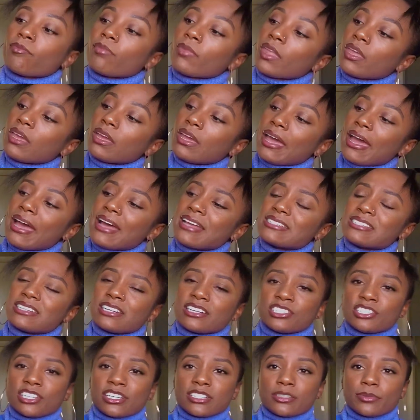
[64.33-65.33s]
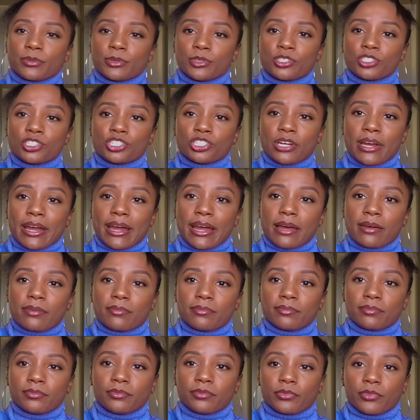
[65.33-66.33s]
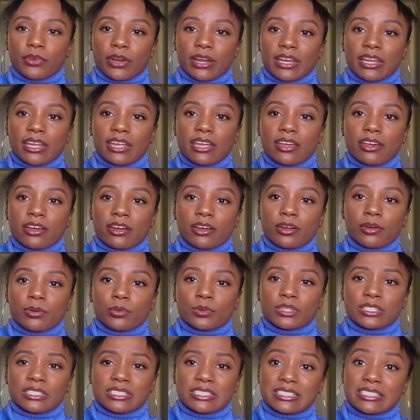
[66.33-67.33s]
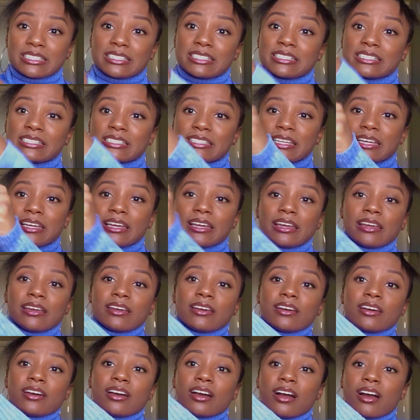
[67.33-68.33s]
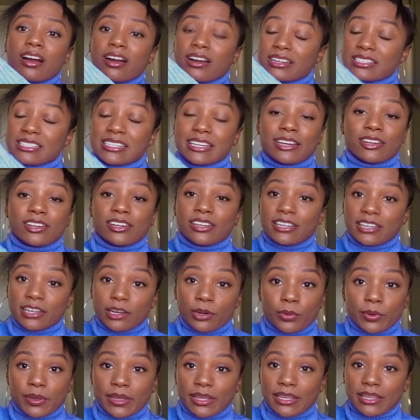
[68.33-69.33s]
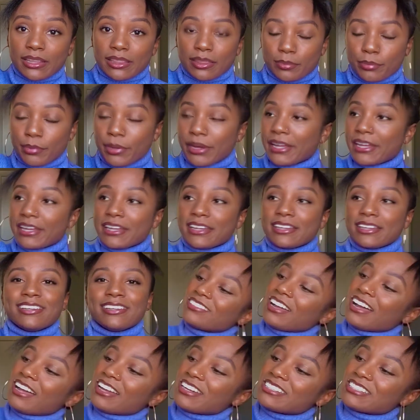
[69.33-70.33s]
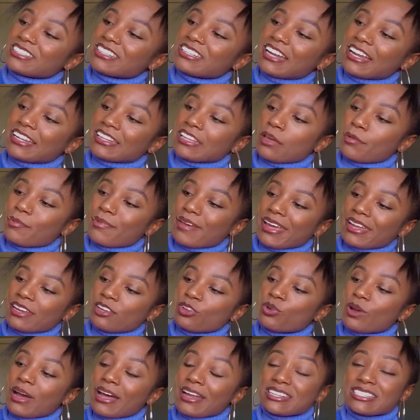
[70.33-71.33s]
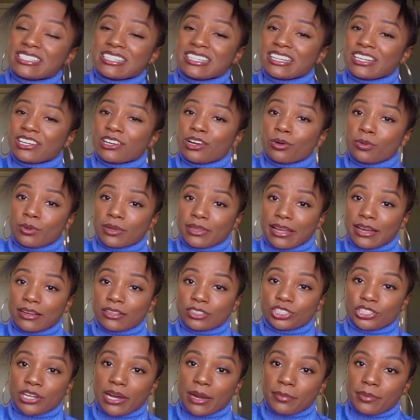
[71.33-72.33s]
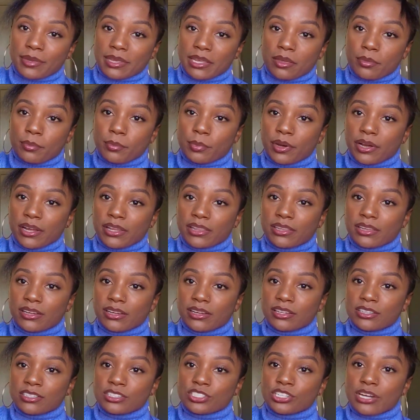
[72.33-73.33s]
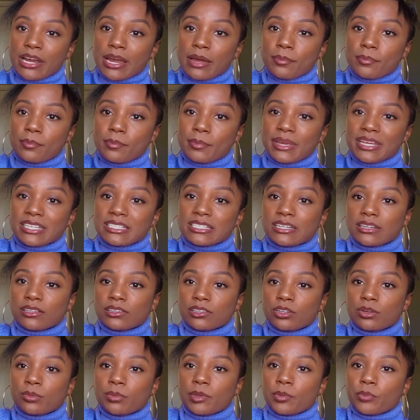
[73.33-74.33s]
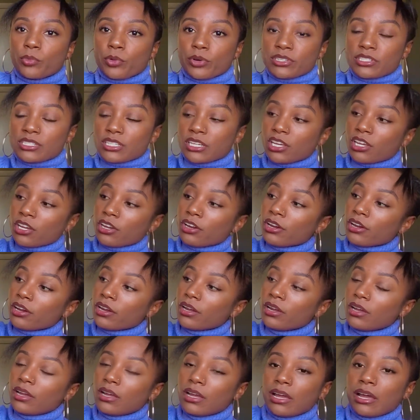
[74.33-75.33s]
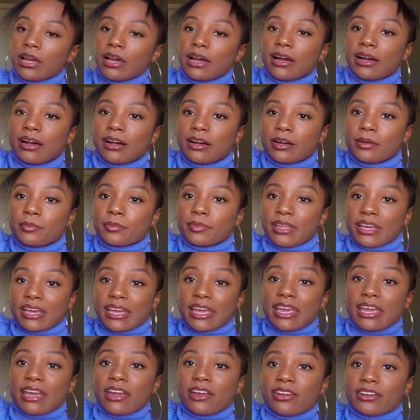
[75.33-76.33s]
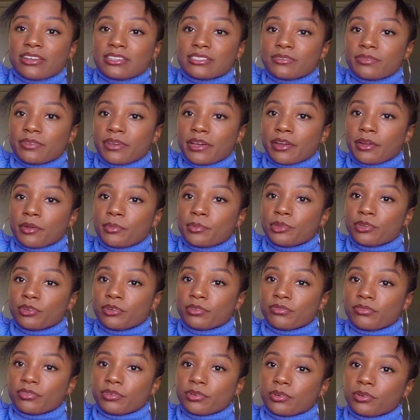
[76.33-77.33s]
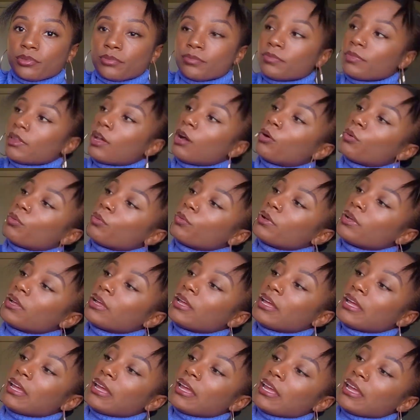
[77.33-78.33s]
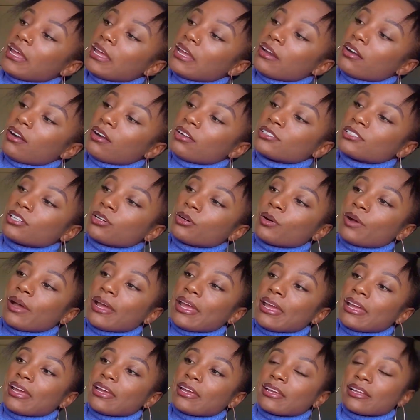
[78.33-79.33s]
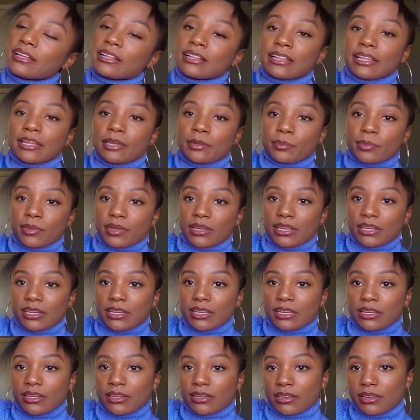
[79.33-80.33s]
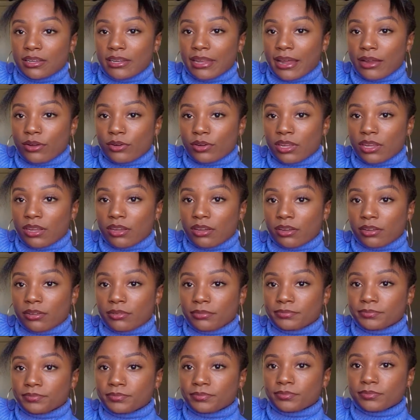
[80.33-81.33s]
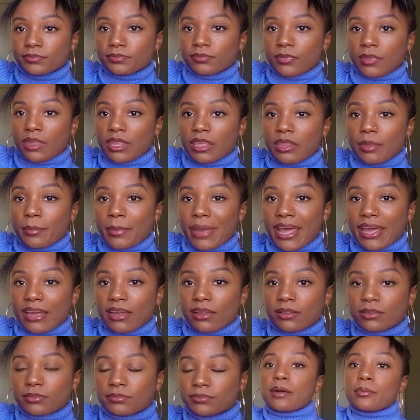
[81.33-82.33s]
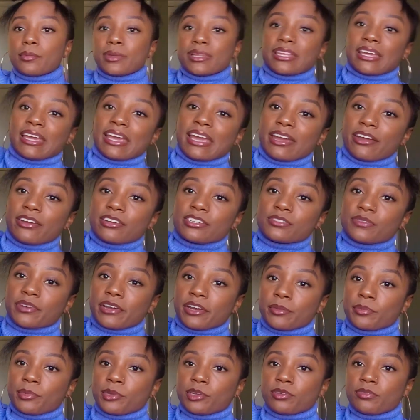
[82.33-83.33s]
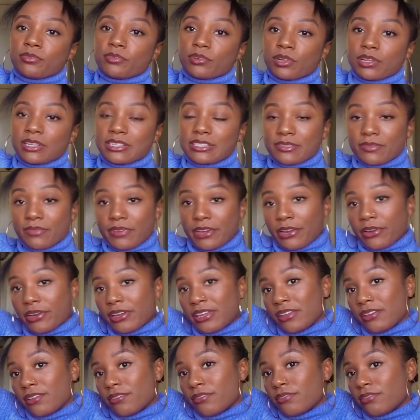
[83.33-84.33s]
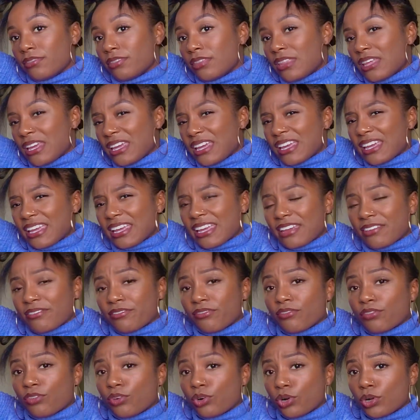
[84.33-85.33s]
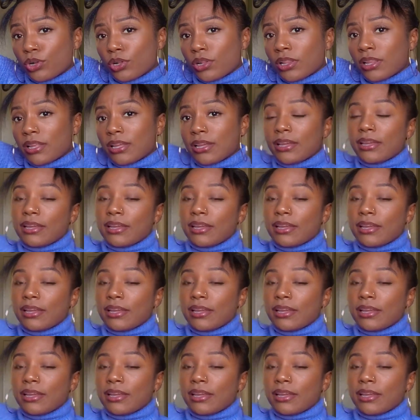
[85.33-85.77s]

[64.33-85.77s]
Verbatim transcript: It has an adjustable strap right here, which is hard as hell to deal with, but honestly not that bad. You honestly could go without strapping it, but the strap makes it a little bit more secure. Um, the hair is very beautiful. Oh, and also a clip down here in the back. But the hair is very beautiful. It's very thick and full.